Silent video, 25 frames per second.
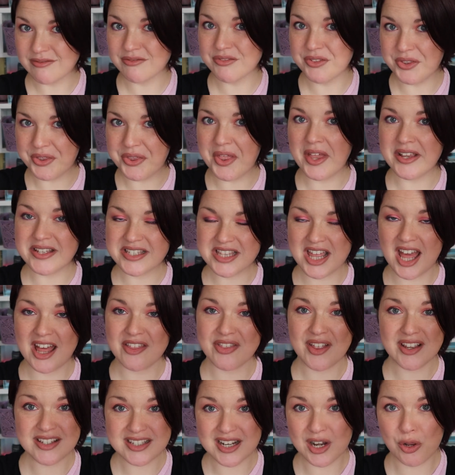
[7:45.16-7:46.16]
there's that.
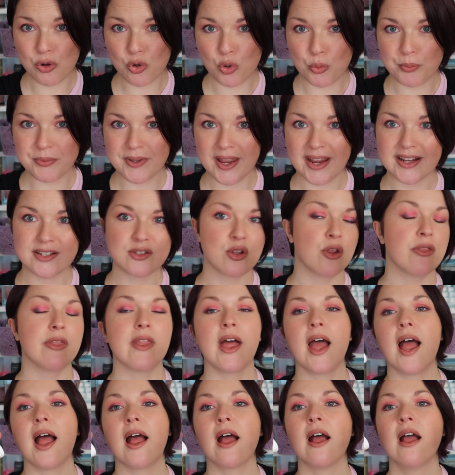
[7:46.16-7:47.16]
There's a little update on
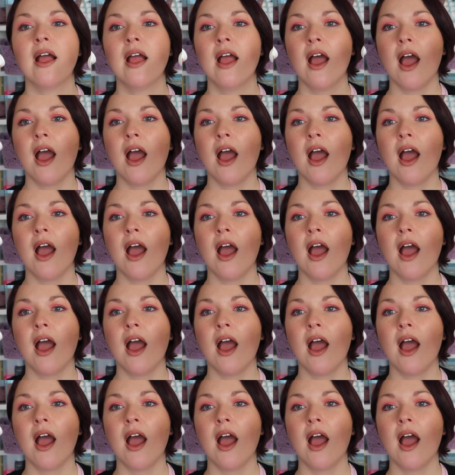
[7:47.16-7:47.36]
that.